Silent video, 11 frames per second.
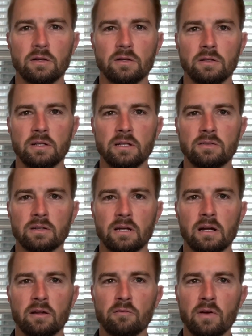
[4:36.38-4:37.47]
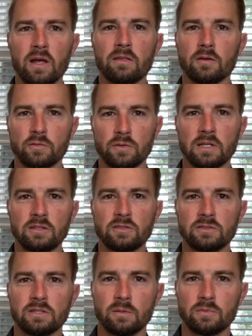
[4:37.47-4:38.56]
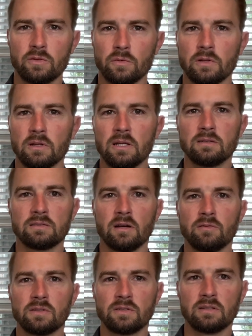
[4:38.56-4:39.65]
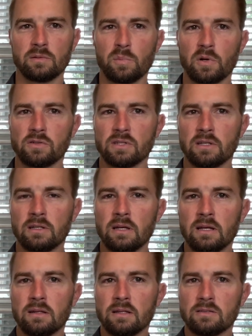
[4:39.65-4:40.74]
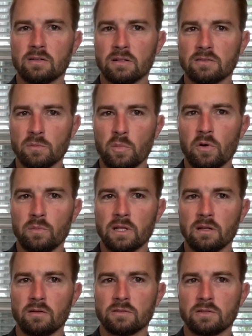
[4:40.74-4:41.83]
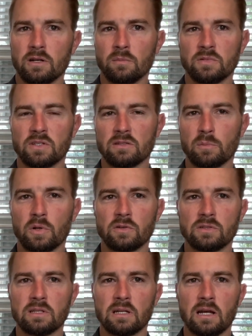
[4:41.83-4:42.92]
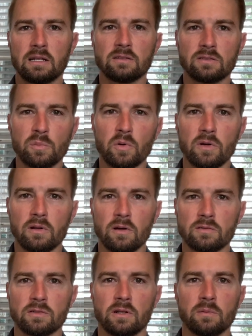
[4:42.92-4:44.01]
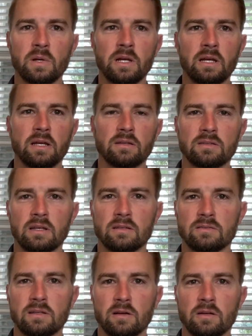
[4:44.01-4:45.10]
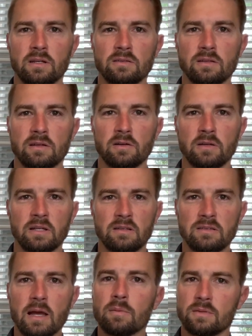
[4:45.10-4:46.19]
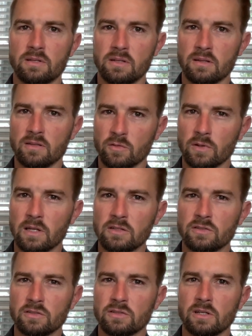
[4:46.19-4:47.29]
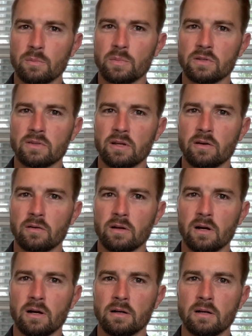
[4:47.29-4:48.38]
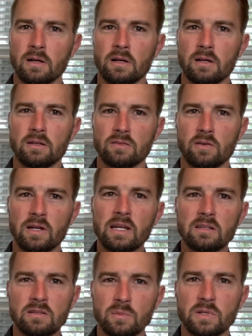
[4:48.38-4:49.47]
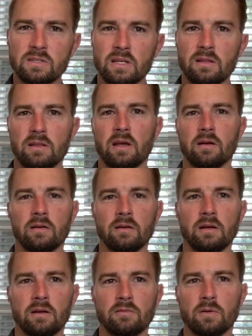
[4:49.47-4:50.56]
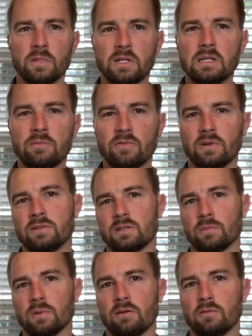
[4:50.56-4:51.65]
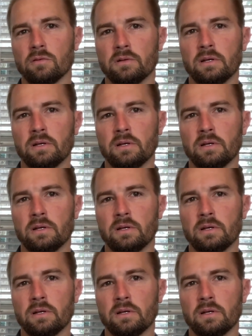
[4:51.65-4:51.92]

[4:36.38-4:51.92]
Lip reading: you need to kind of vet those relationships through the lens of, is this a person that's going to support me long term? Is this a person that I can support long term? Is there depth to this relationship? Is there intimacy there from a deep friendship level?